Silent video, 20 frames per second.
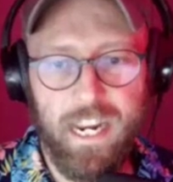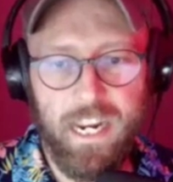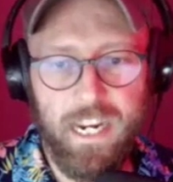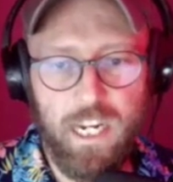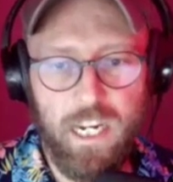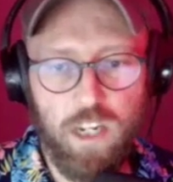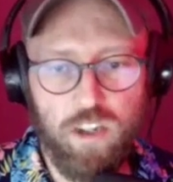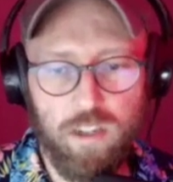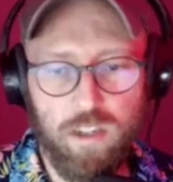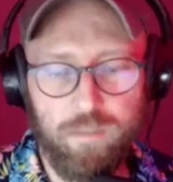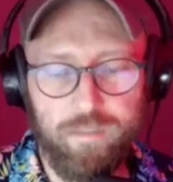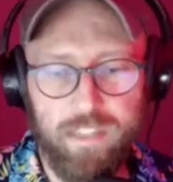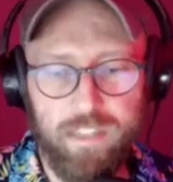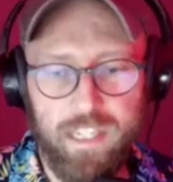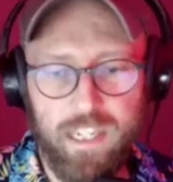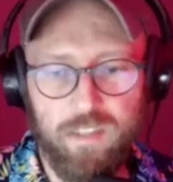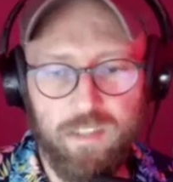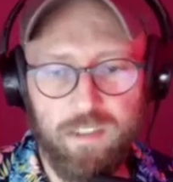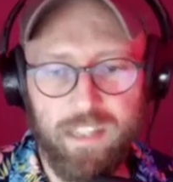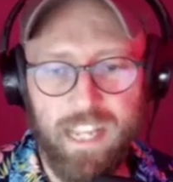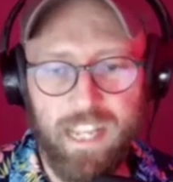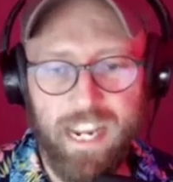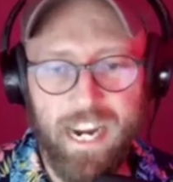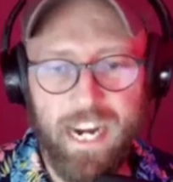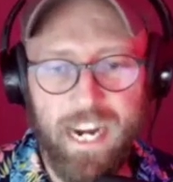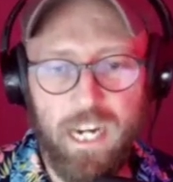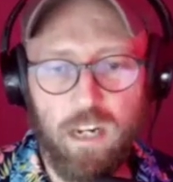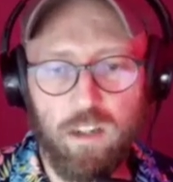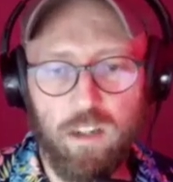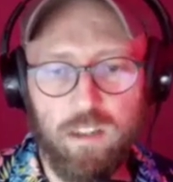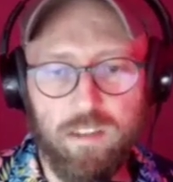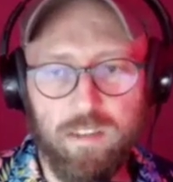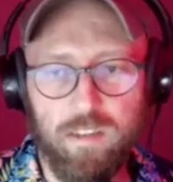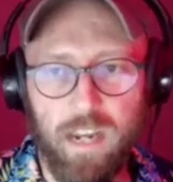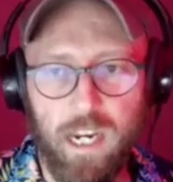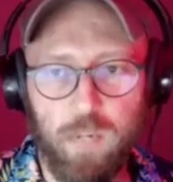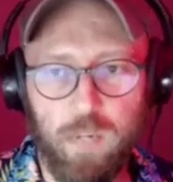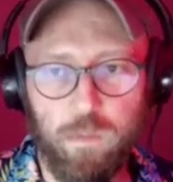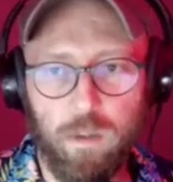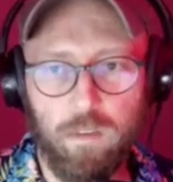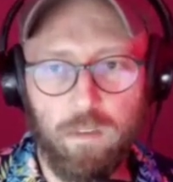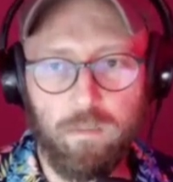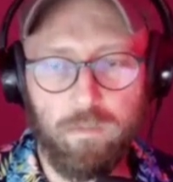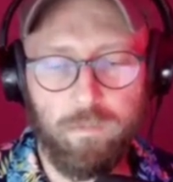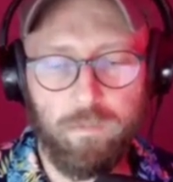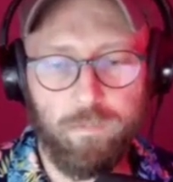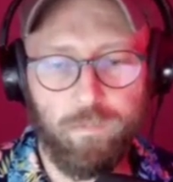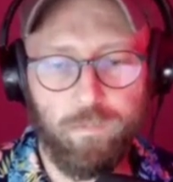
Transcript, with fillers: each of these in the inner table